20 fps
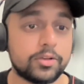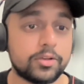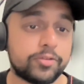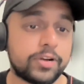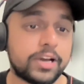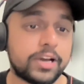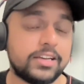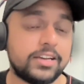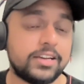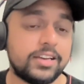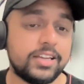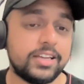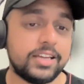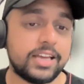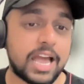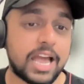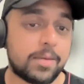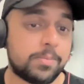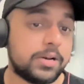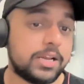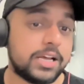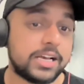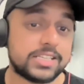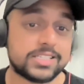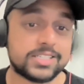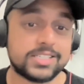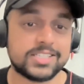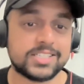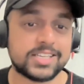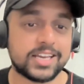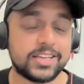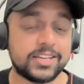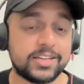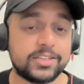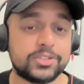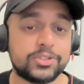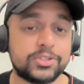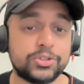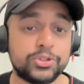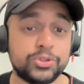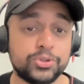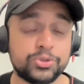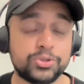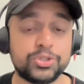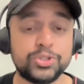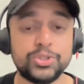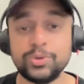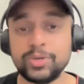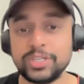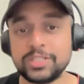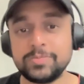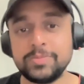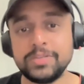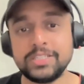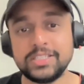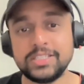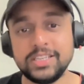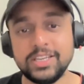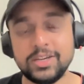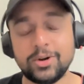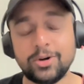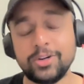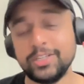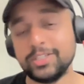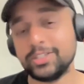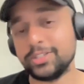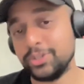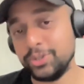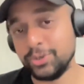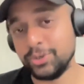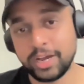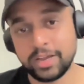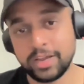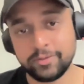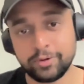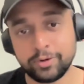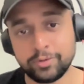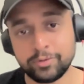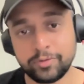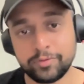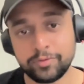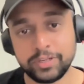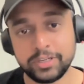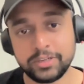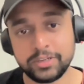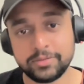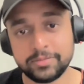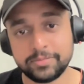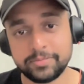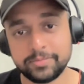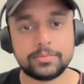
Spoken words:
Finally, Apple has decided to use USB-C on its new iPhone 15.